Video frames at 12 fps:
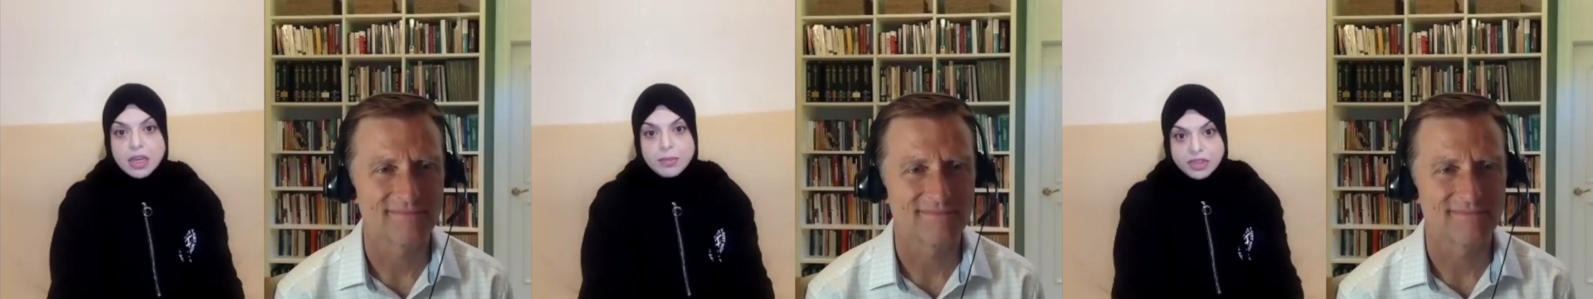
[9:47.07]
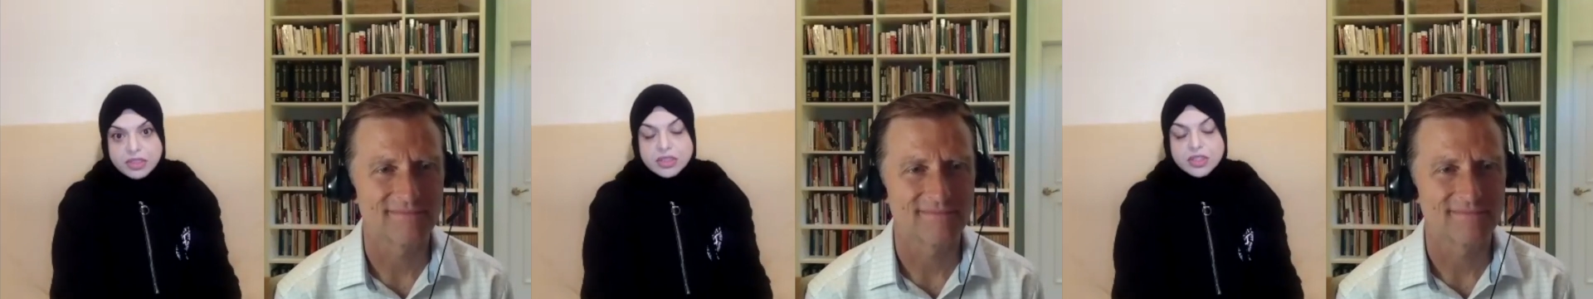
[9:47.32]
Speaker 1: I'm in
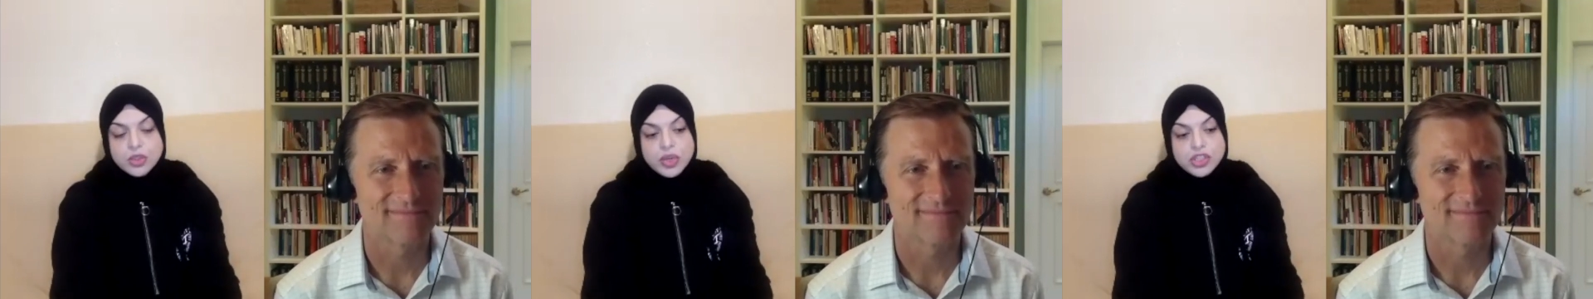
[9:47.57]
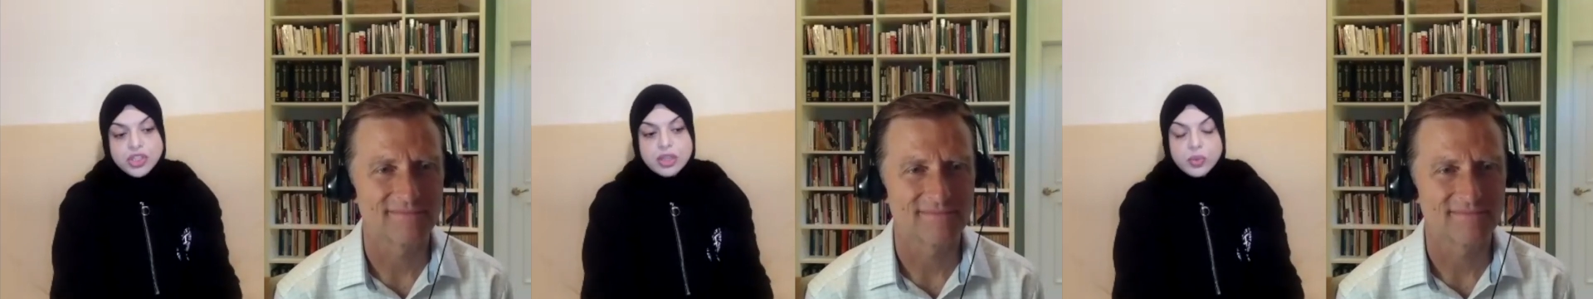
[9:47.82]
this
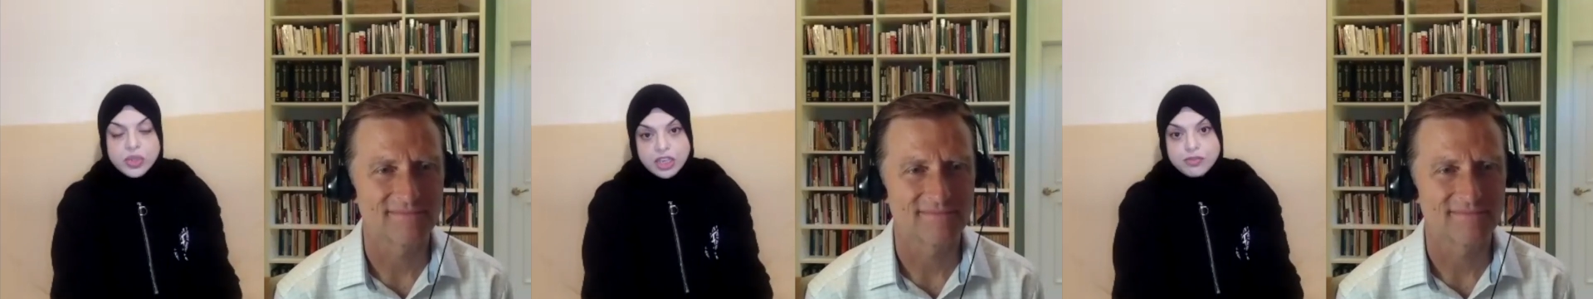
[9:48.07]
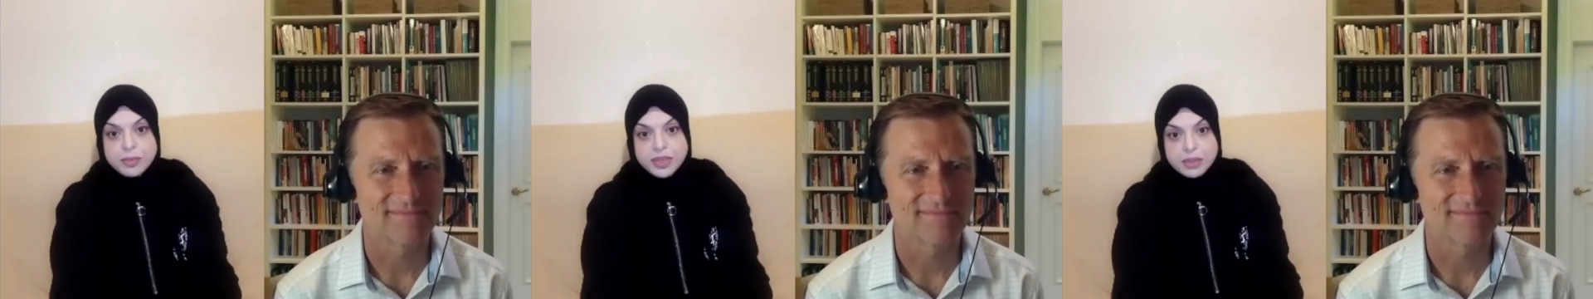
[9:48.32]
situation, they would
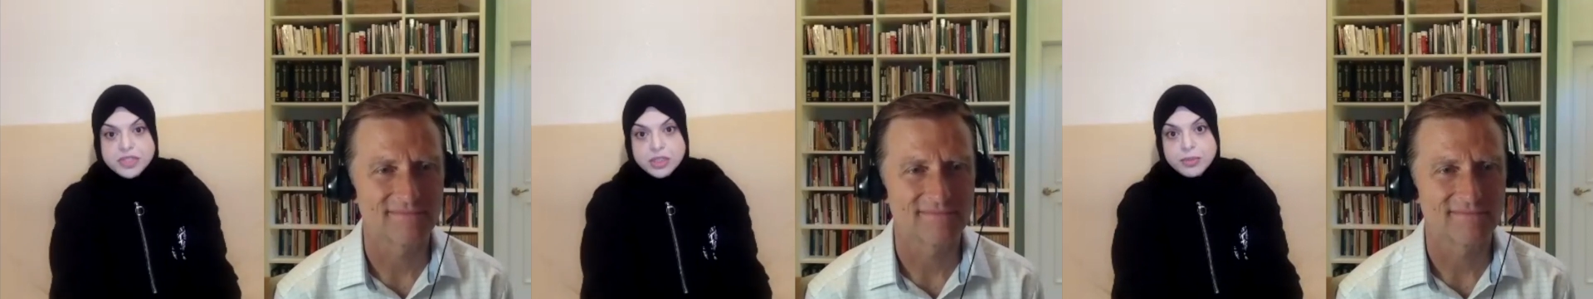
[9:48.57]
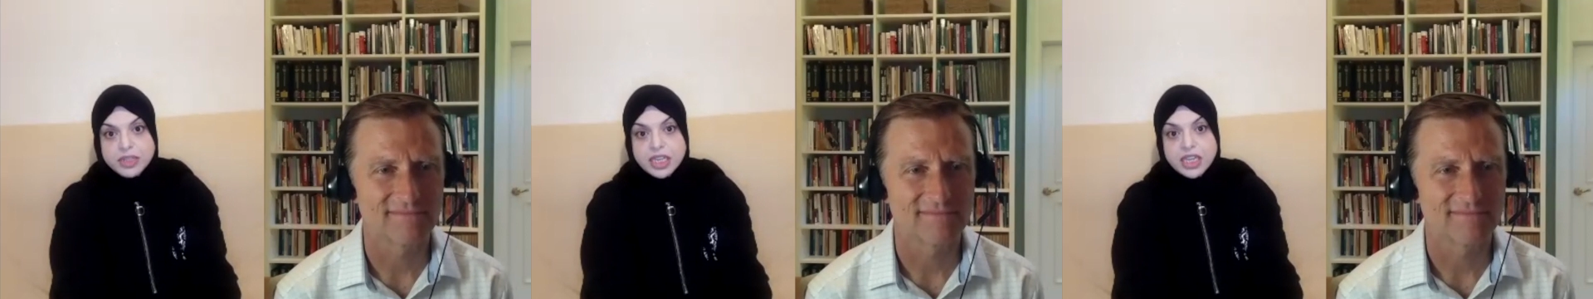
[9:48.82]
give me some
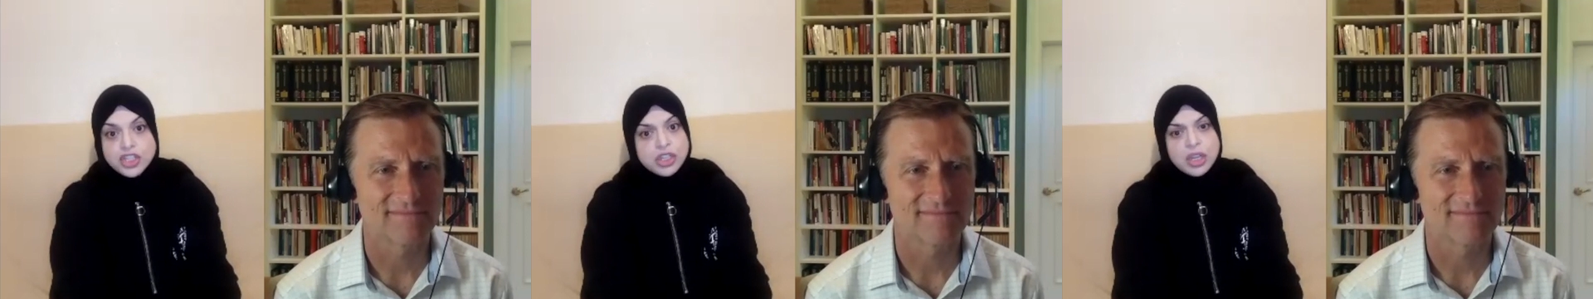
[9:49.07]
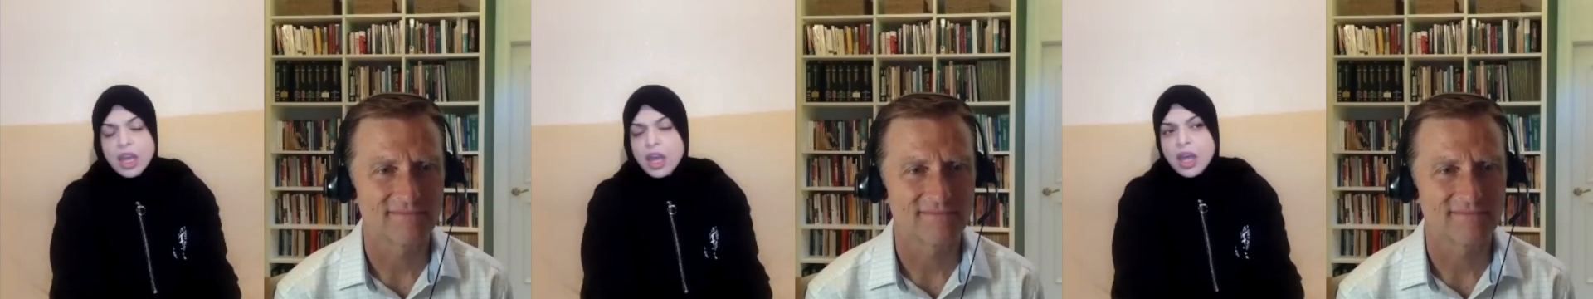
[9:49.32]

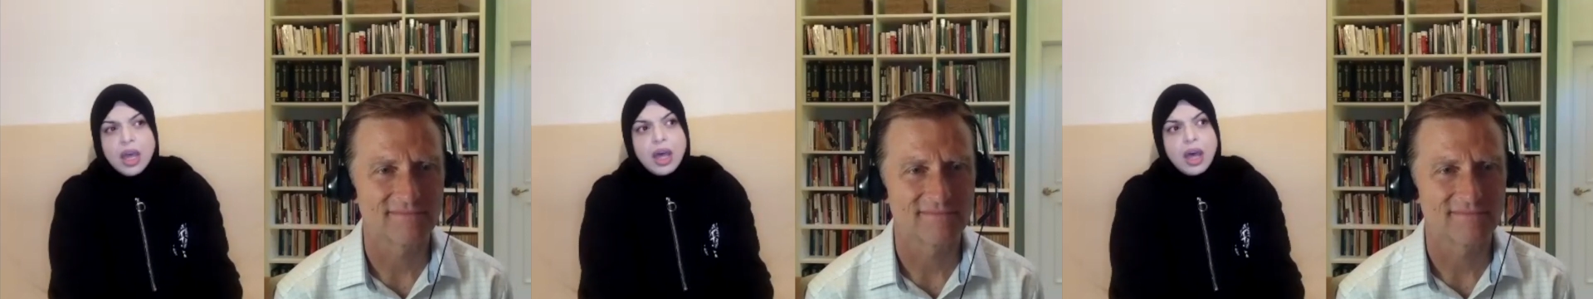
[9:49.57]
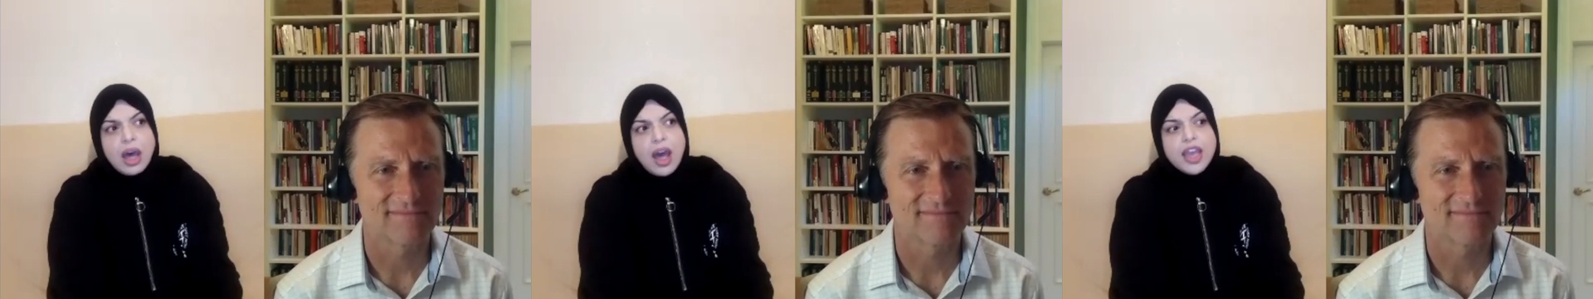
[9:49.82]
medication.
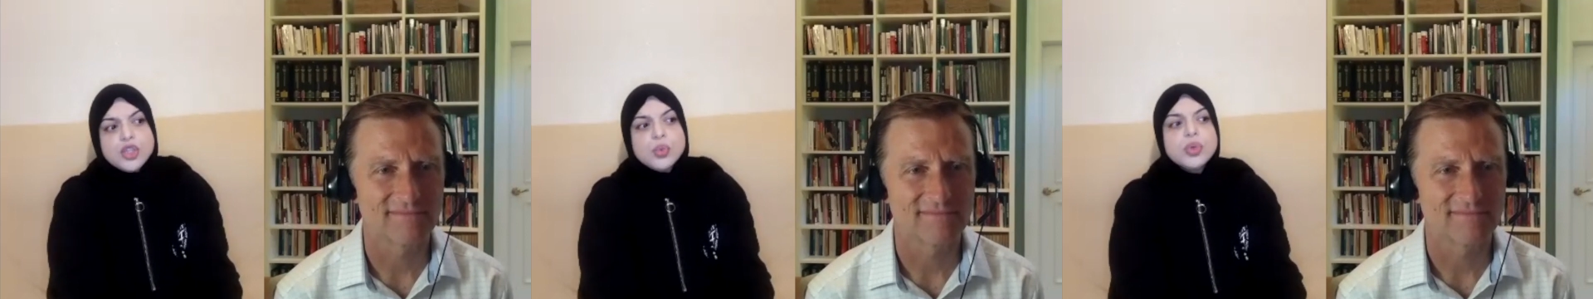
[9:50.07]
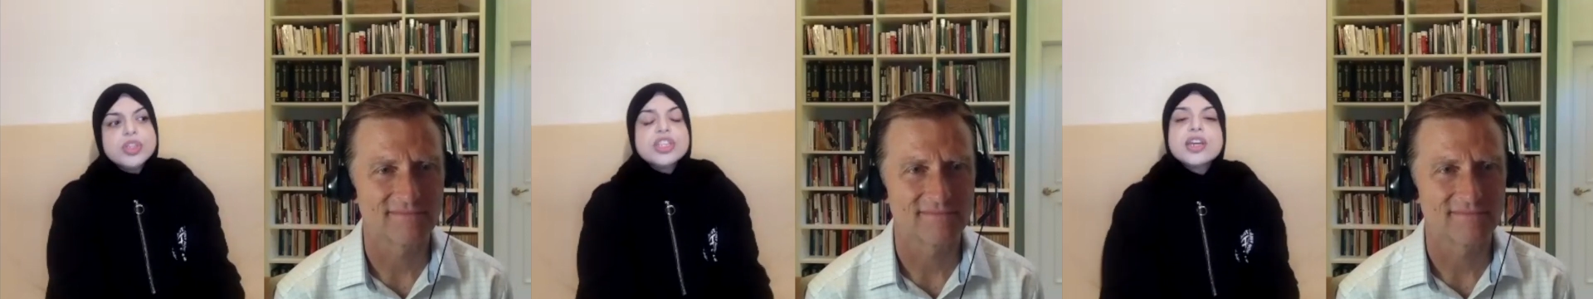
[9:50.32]
It
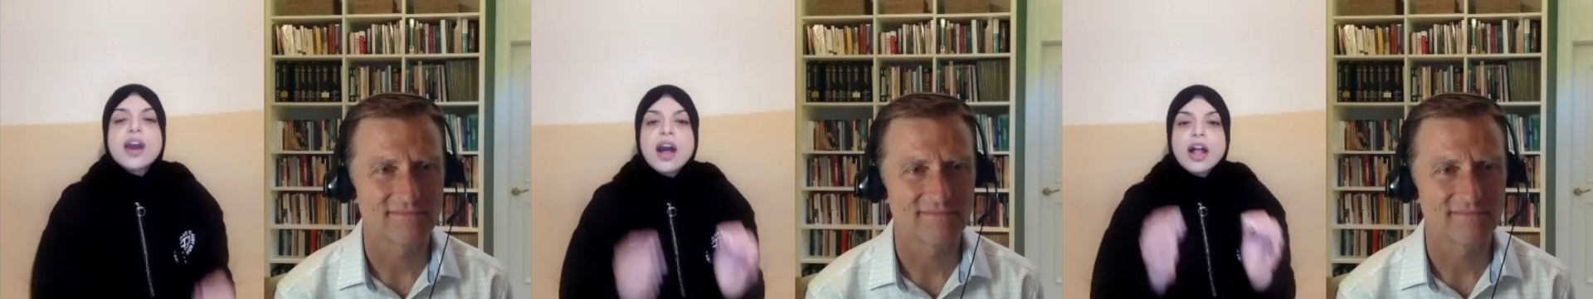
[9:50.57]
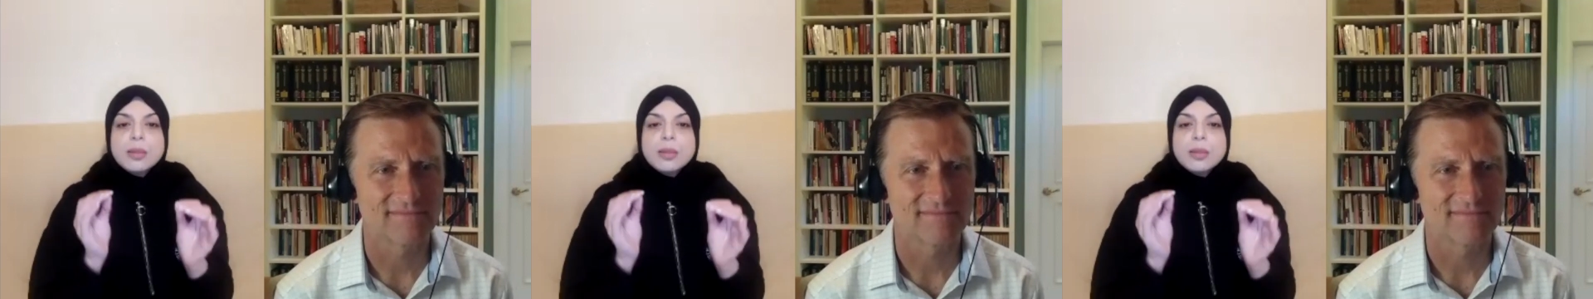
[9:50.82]
would calm